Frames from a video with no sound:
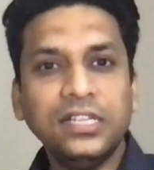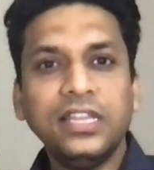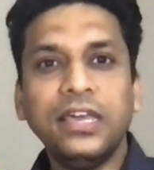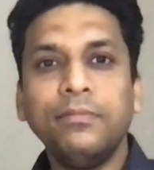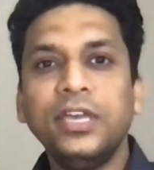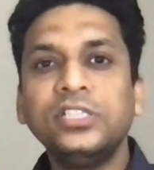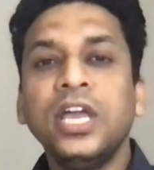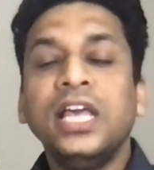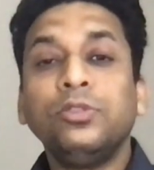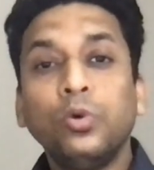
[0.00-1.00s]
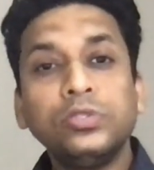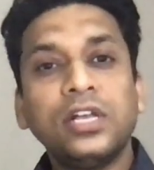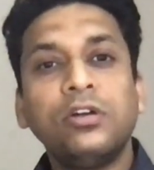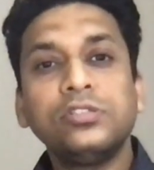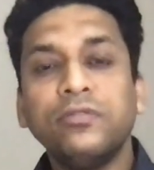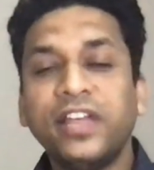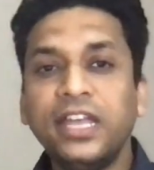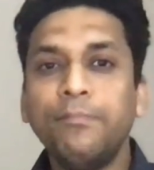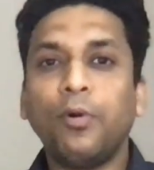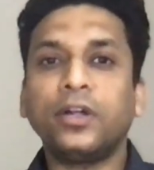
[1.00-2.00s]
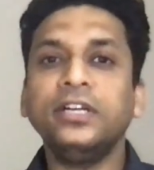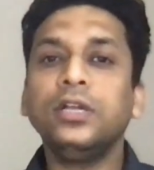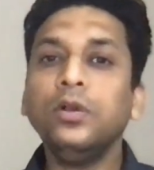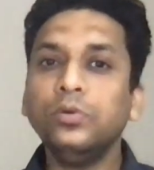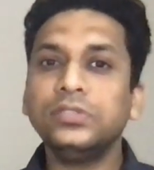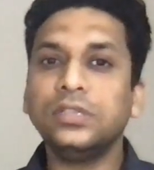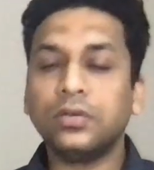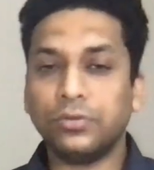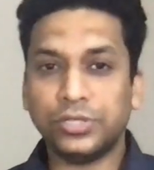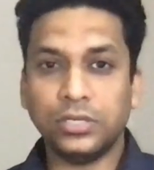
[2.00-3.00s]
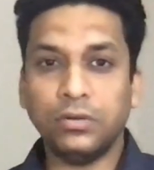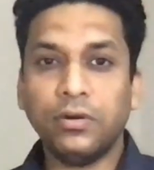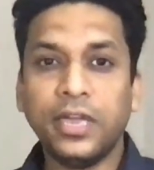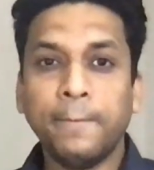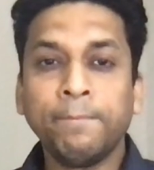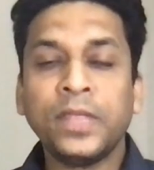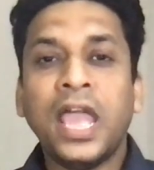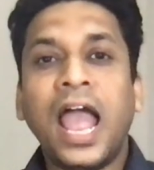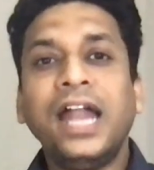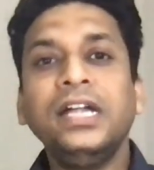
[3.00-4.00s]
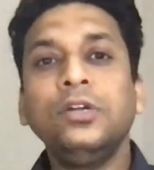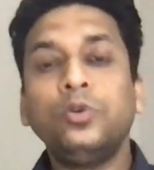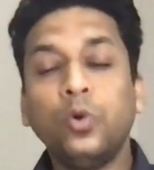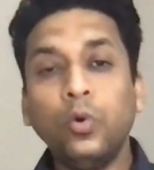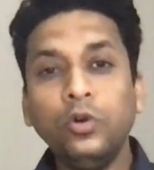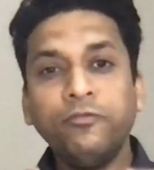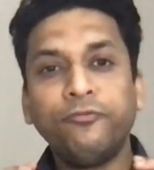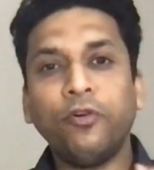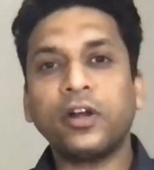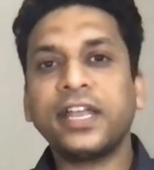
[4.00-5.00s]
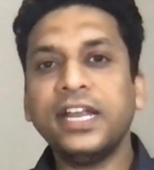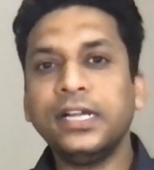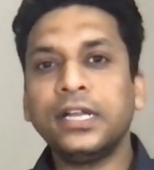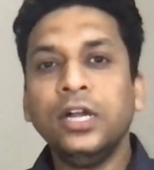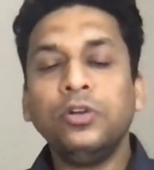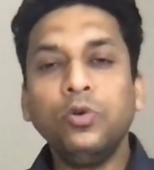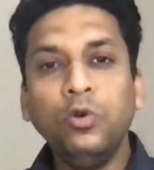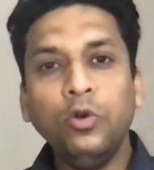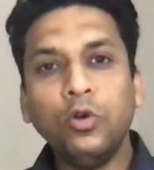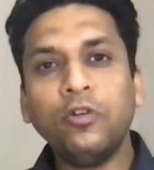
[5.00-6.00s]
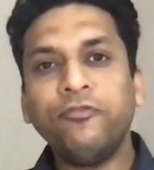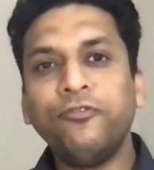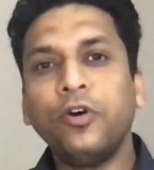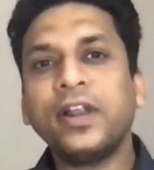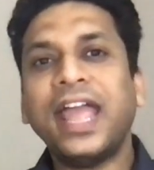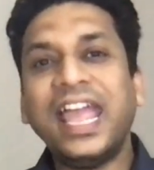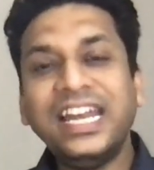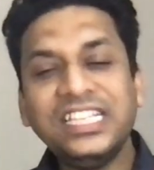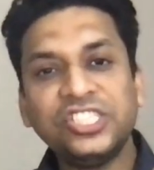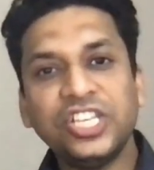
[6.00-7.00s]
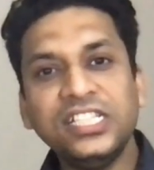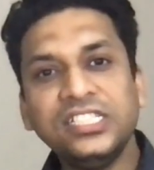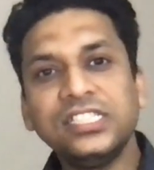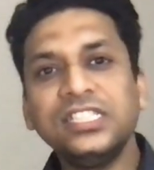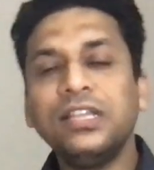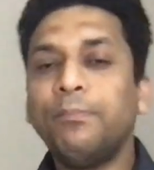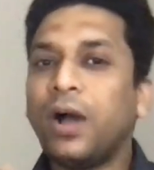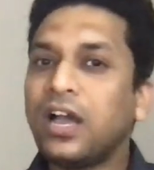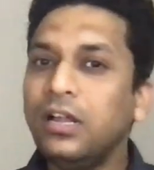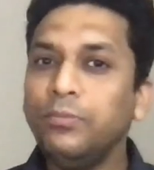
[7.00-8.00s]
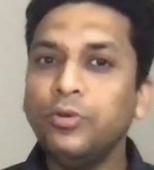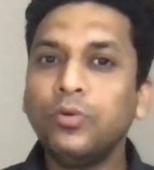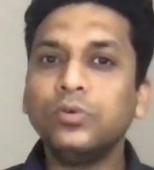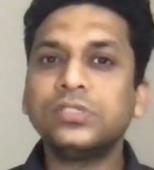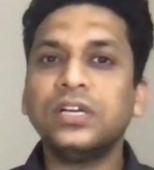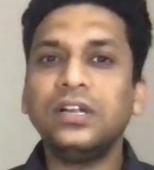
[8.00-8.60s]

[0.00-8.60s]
in the image, those are also very important clues in the question. Okay, and don't forget to look for any changes in the buccal mucosa,